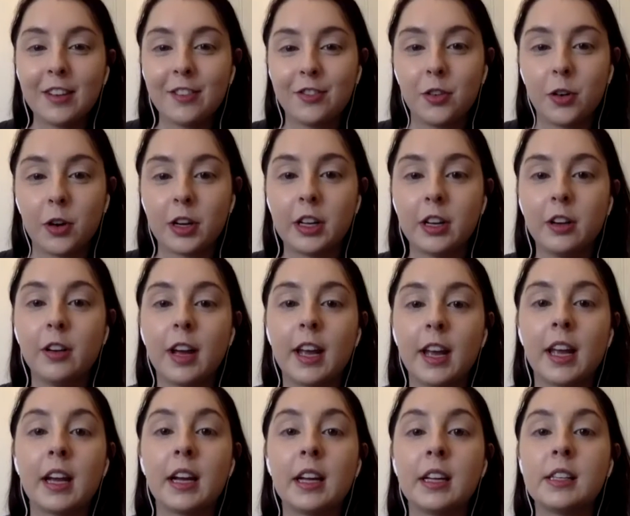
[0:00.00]
for you.
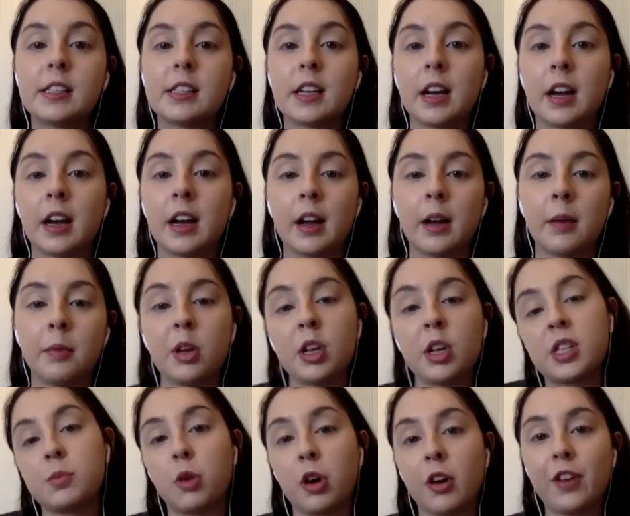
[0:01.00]
And it's
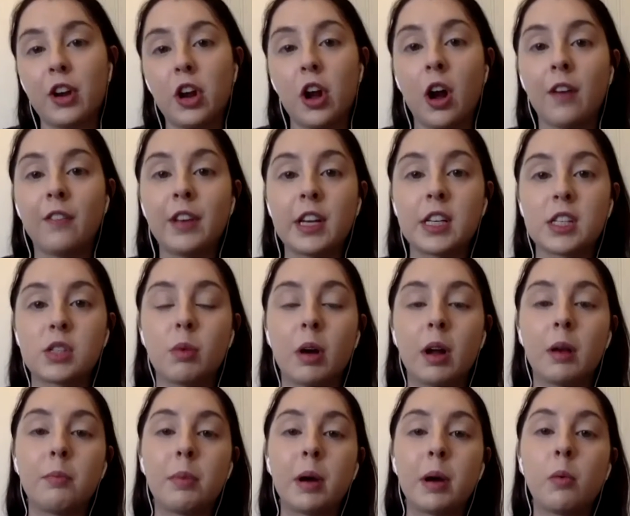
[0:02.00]
more of an obvious
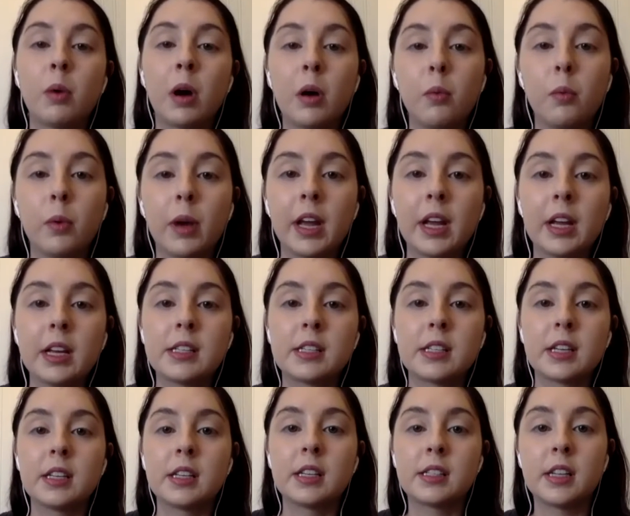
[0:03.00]
one, but what ways
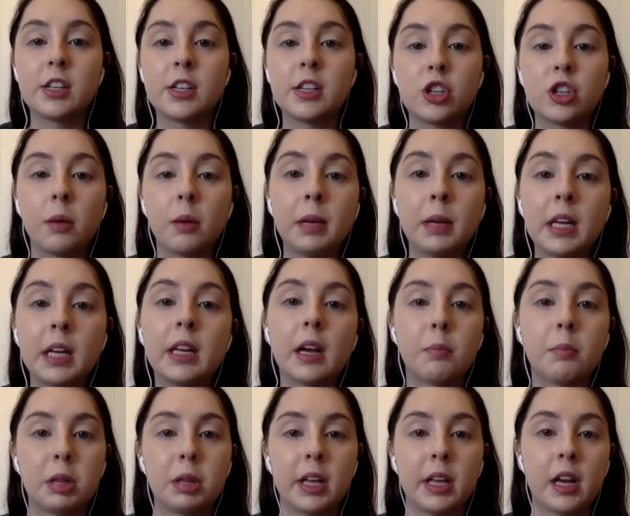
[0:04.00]
does digital media
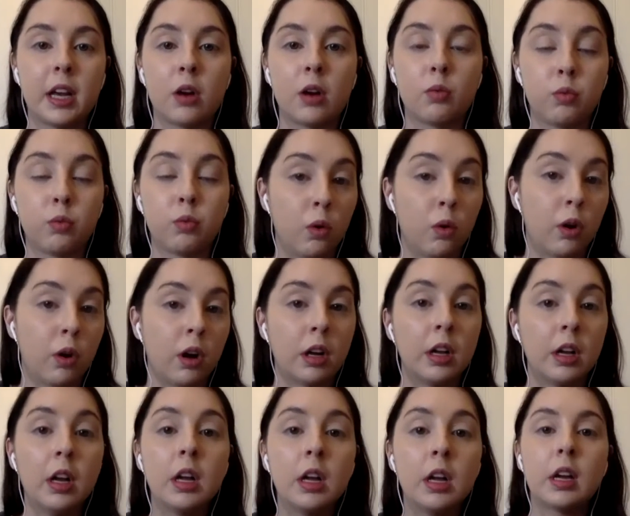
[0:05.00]
play a role
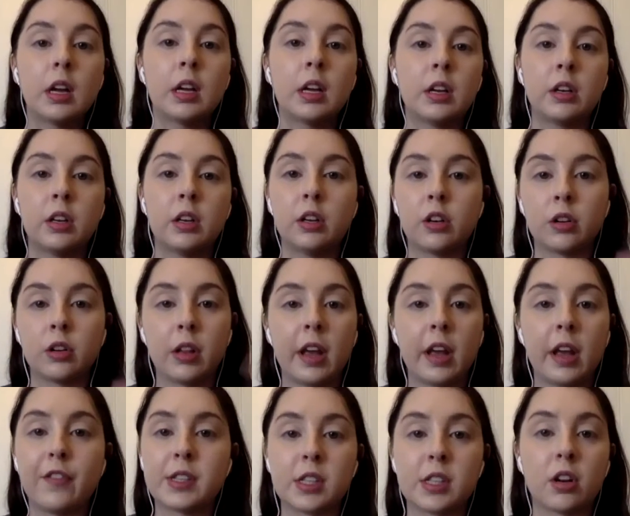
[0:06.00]
in your
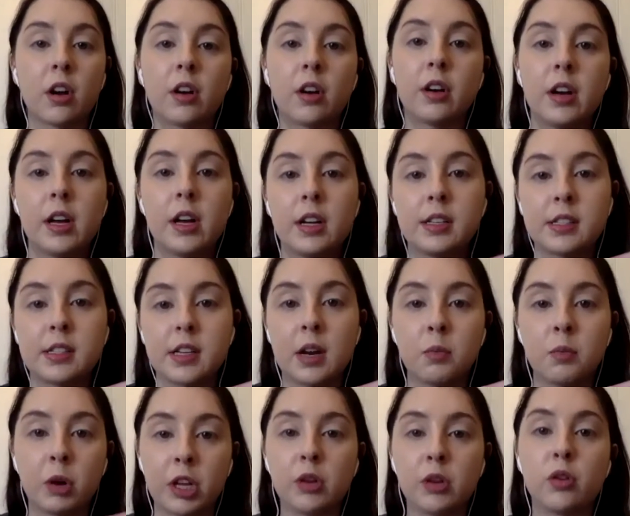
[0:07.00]
life as an artist and
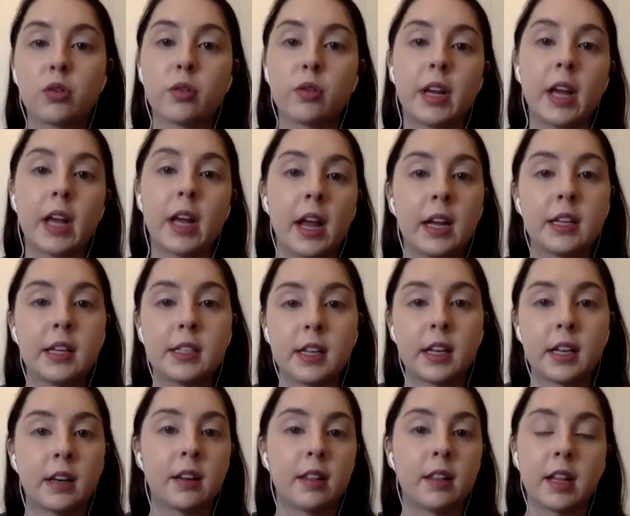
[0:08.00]
what you create
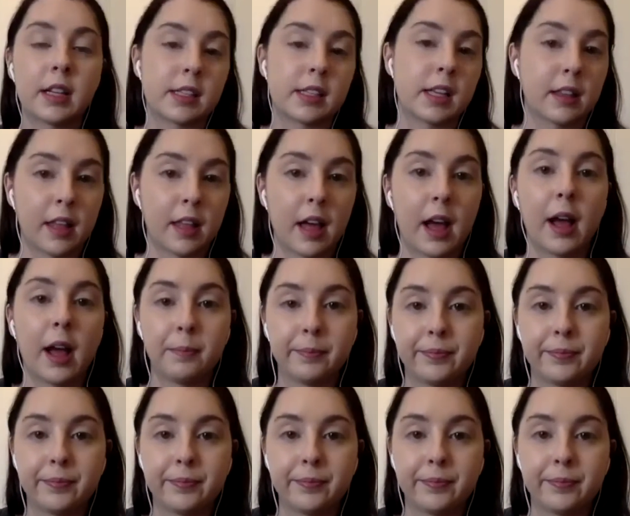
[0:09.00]
and things like that?